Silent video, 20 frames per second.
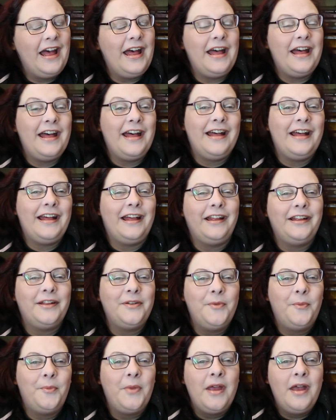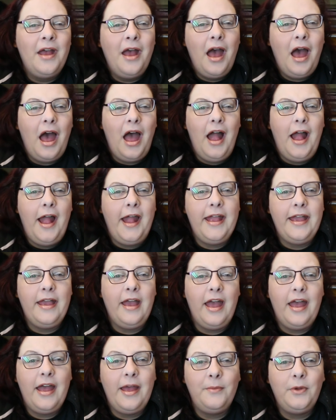I
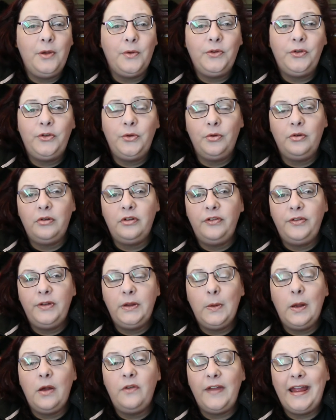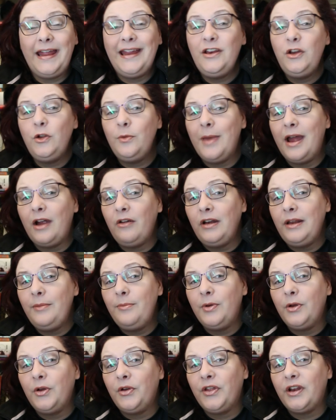am going to do a review of a new Marilyn
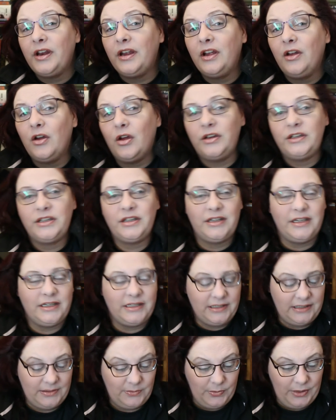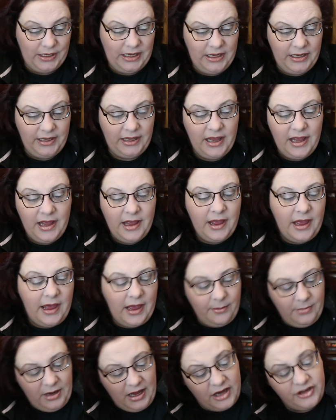book that I got this week.
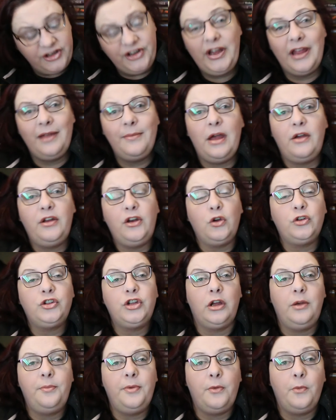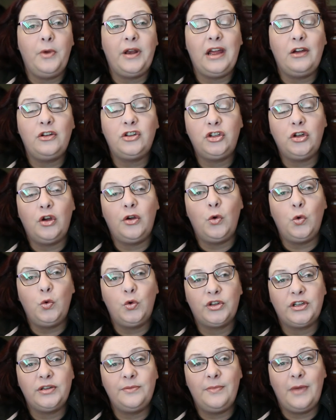Um, it actually came out in October and went out of stock
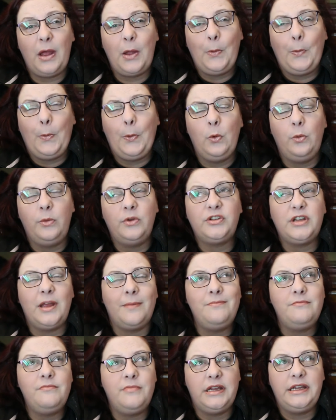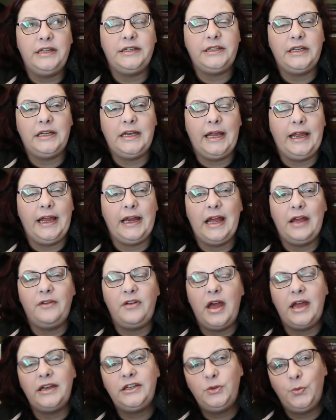almost immediately and I've
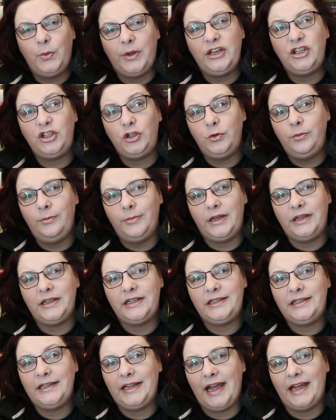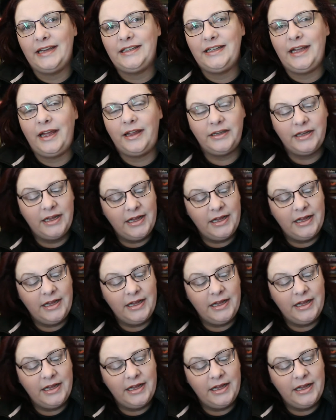had to wait two months to get it.